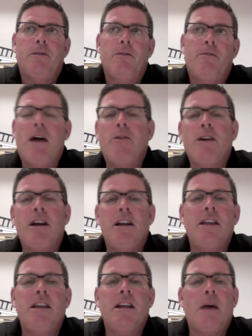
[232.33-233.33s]
found
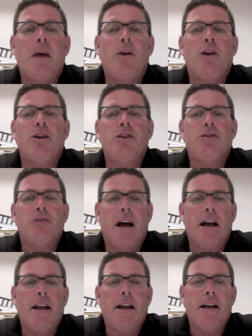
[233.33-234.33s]
anything that we could
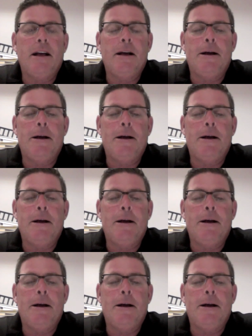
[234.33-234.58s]
try.